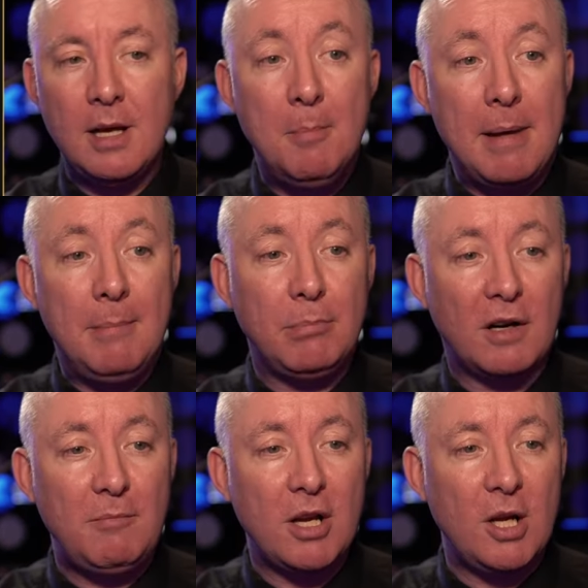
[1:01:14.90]
a member
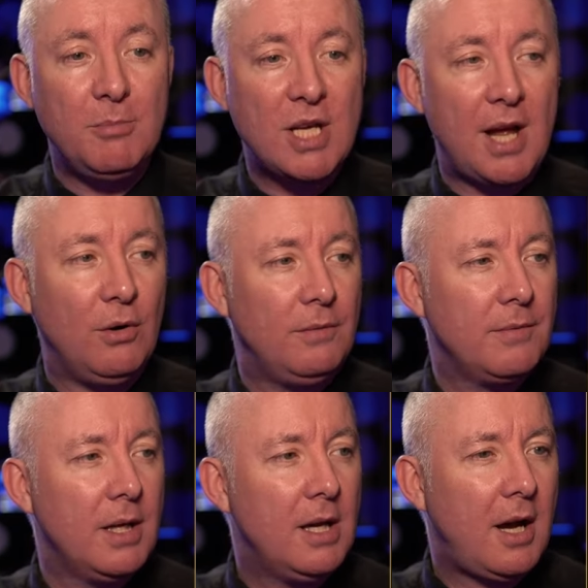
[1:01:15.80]
of my own channel.
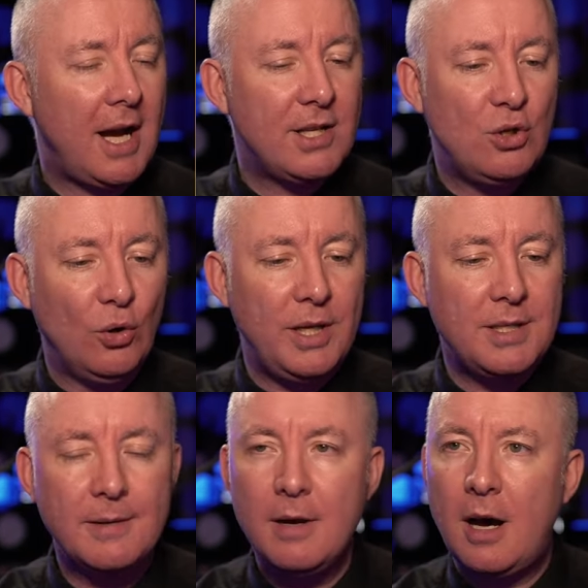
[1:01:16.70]
I
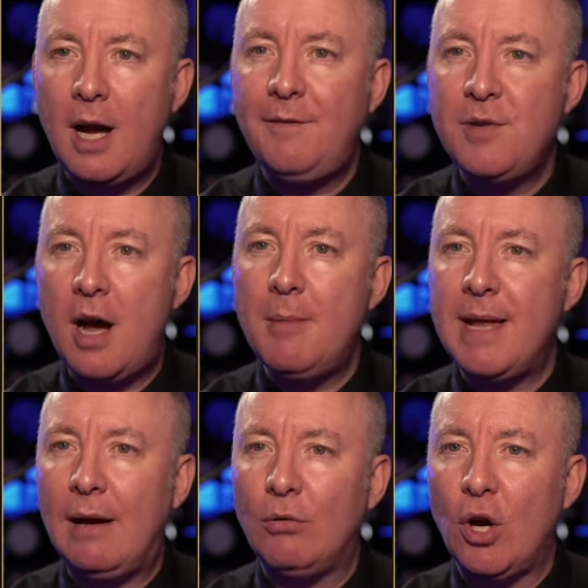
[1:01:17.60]
joined. i am
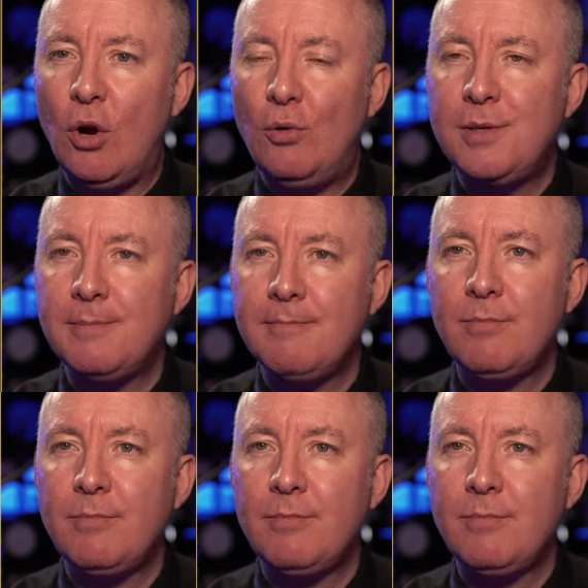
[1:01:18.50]
now gold.